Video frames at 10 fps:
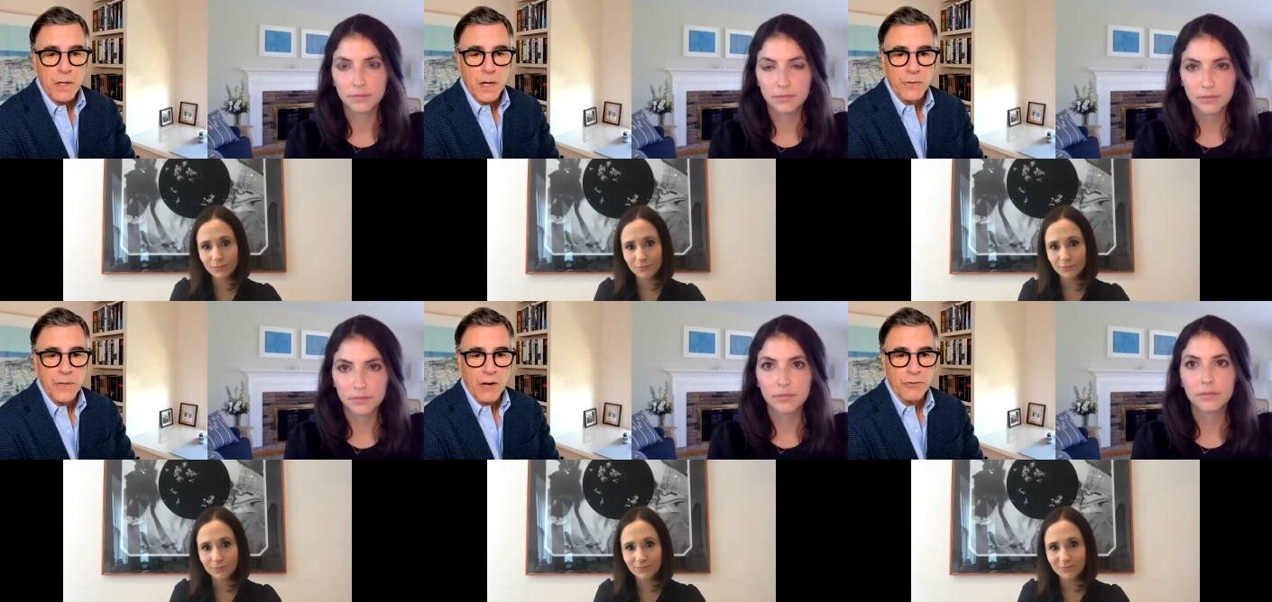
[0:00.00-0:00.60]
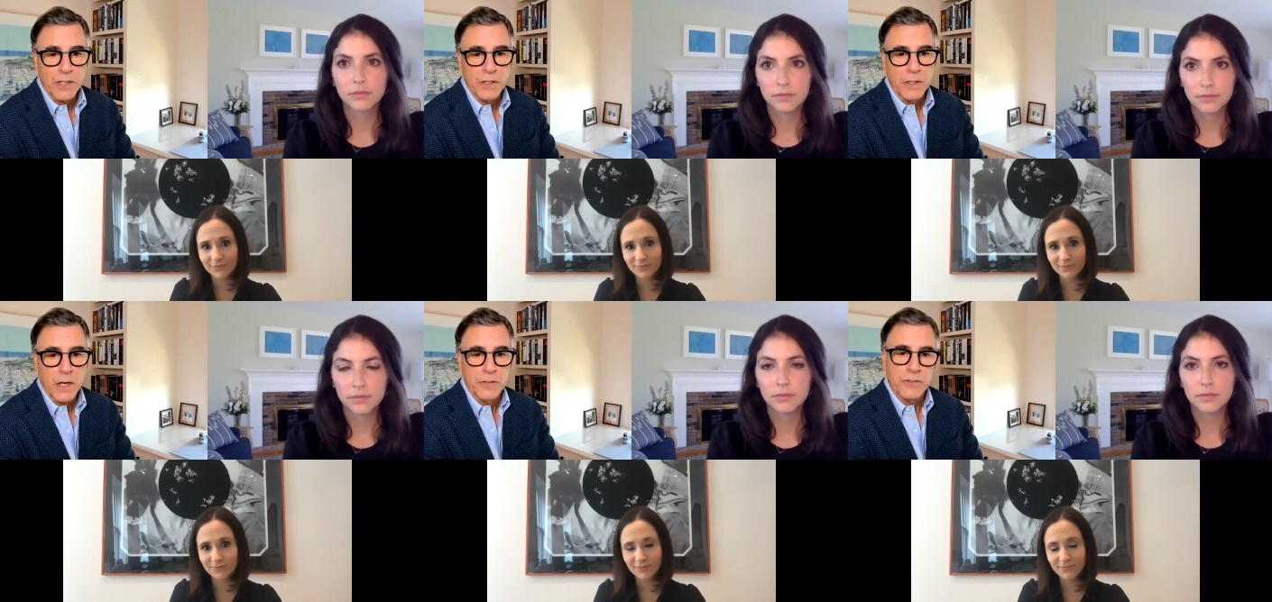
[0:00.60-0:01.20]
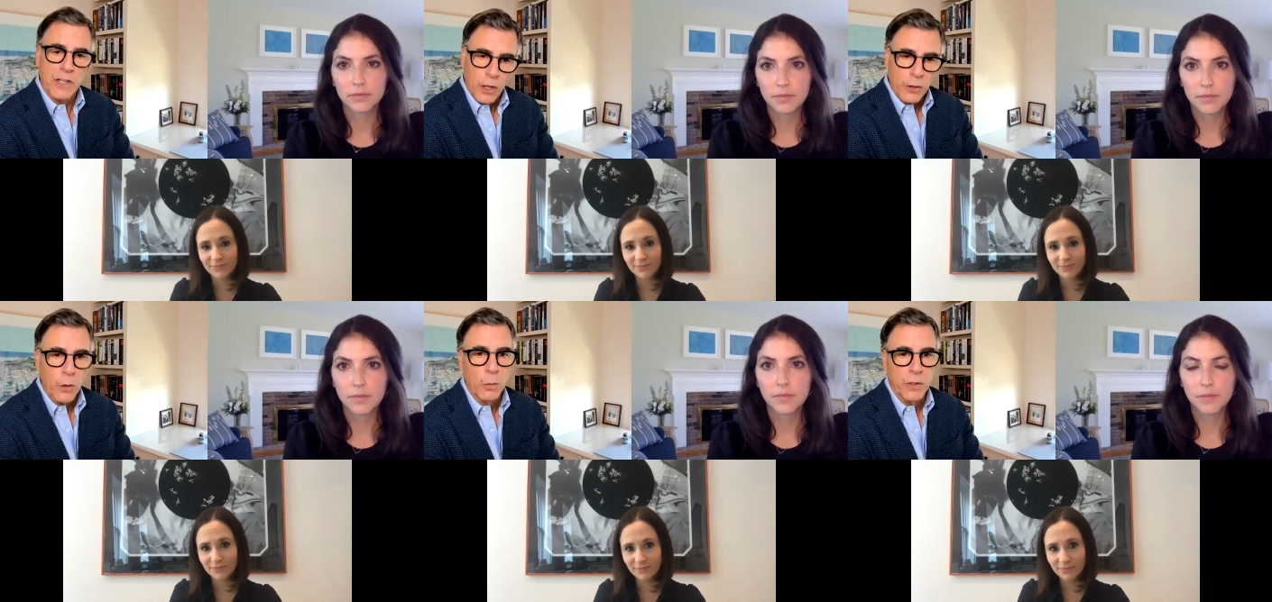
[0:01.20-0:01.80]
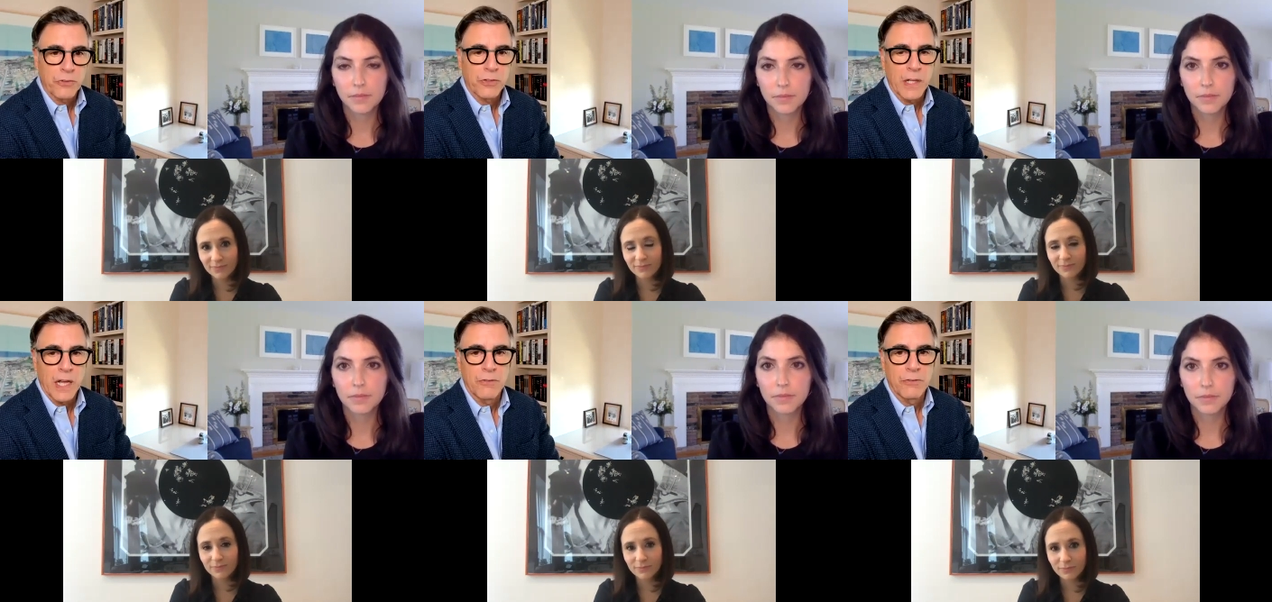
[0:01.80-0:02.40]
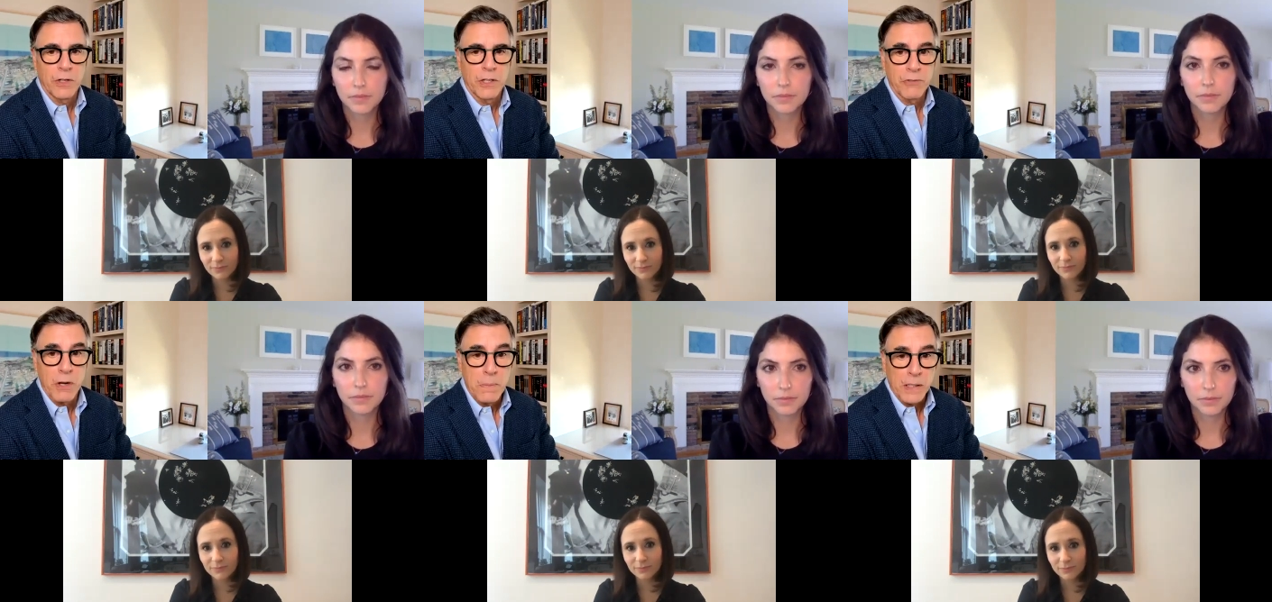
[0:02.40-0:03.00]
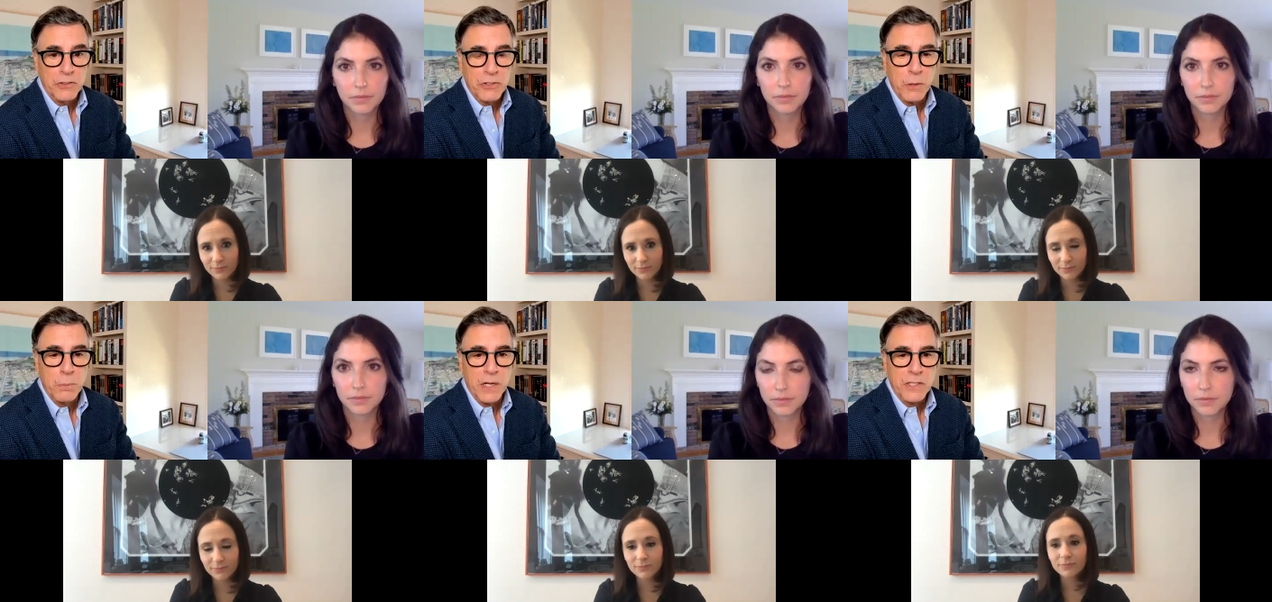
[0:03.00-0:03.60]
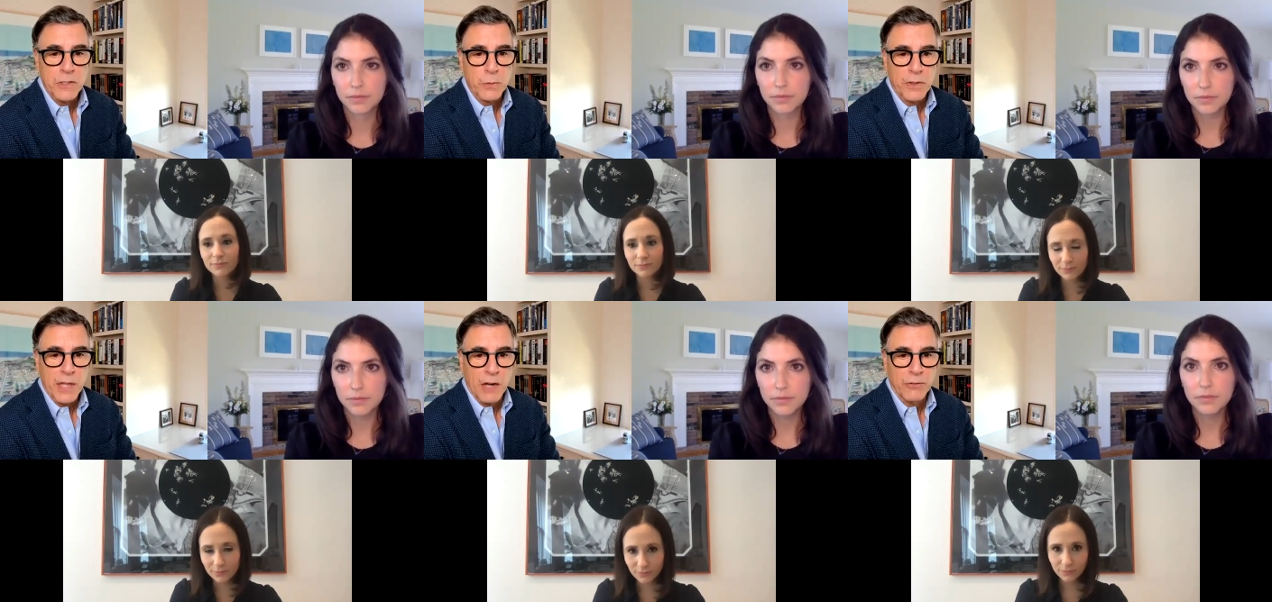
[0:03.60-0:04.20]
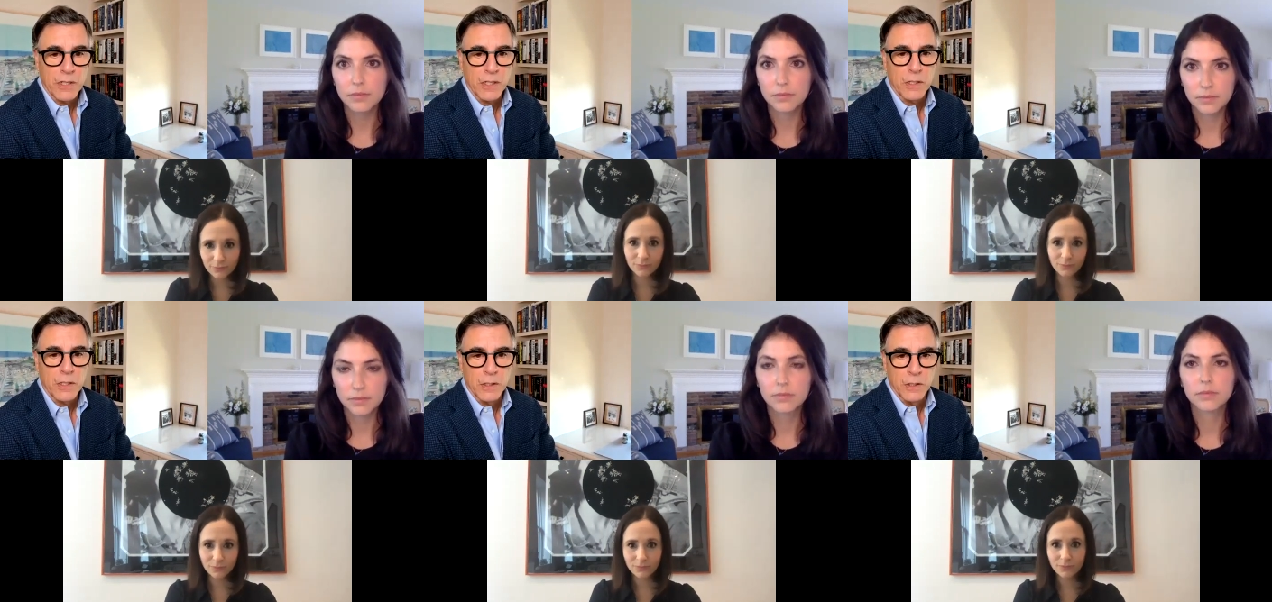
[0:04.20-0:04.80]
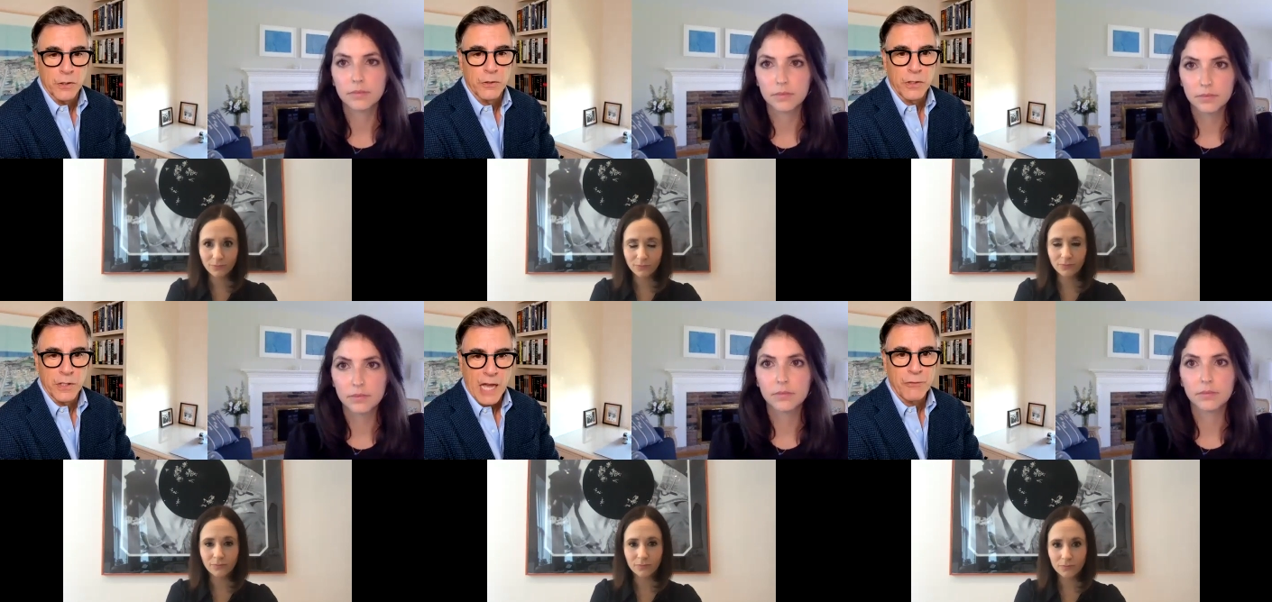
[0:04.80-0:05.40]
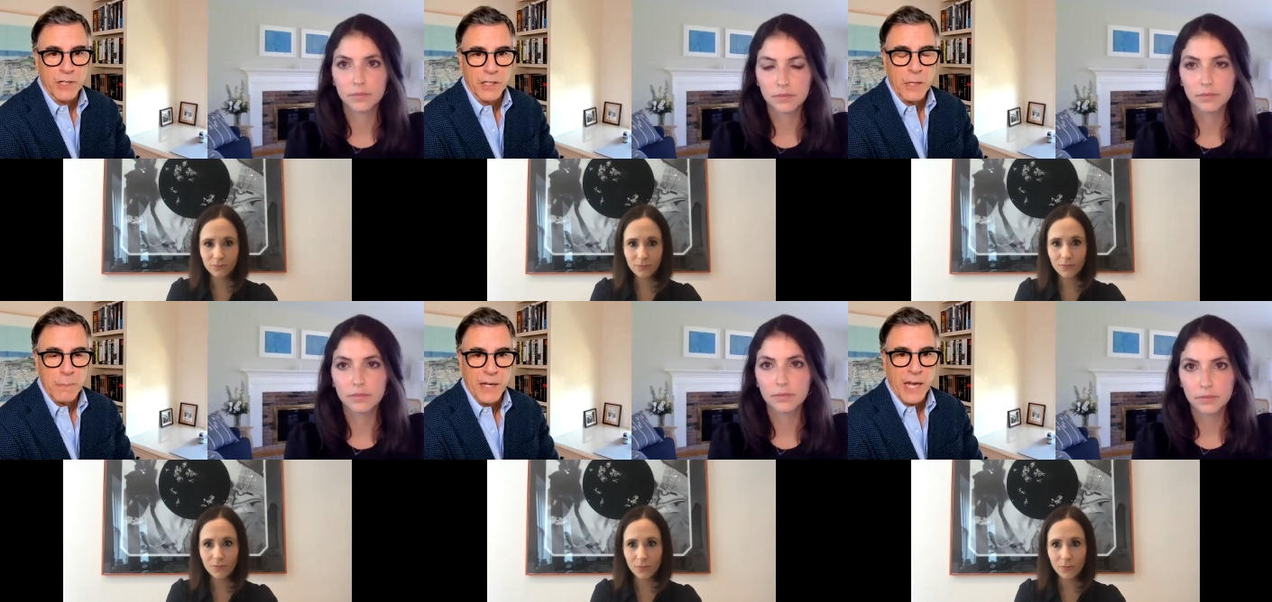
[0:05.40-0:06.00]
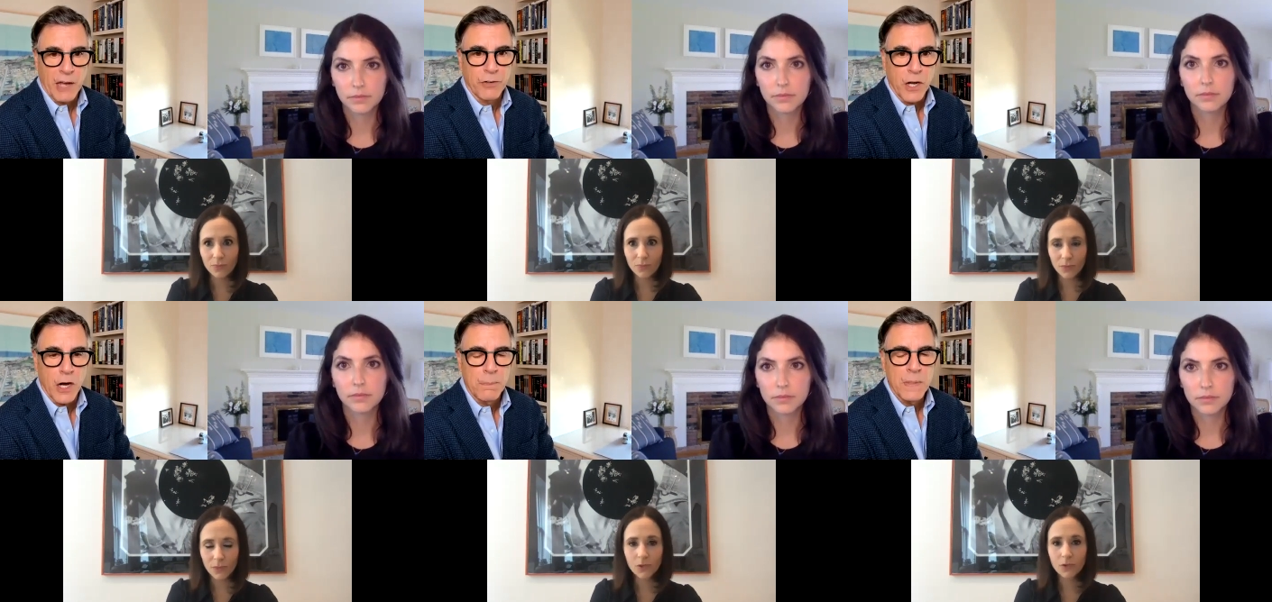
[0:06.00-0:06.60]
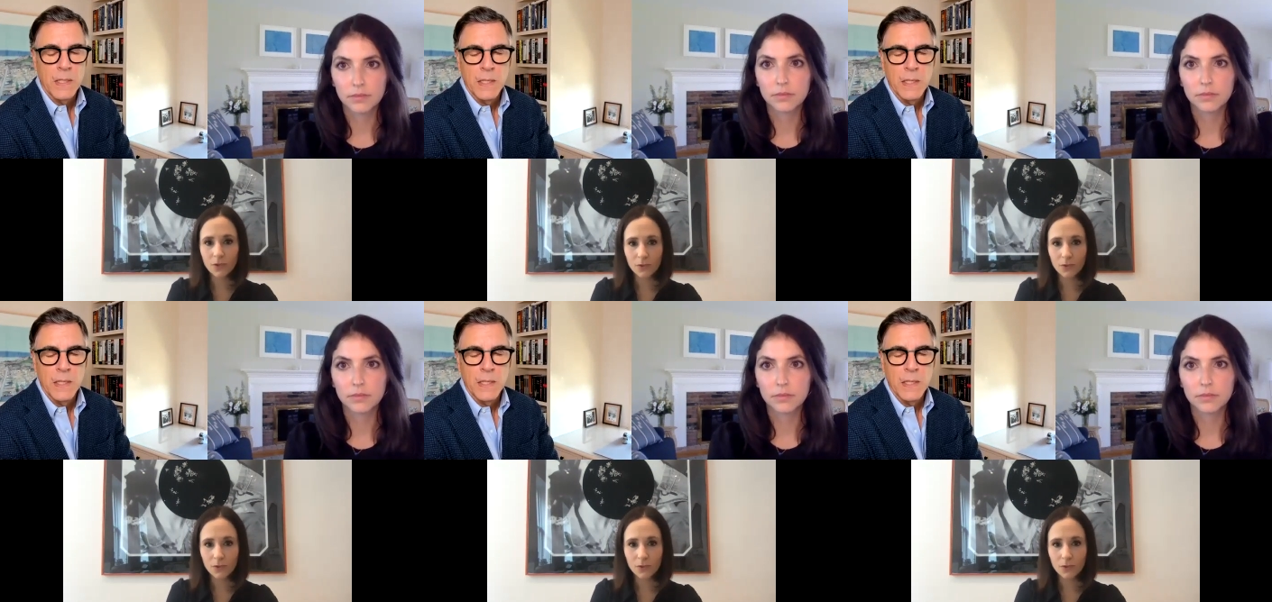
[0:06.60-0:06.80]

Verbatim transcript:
Speaker 1: on the African continent, although we still have uh, even a military presence with Africa, you know the African Command AFRICOM,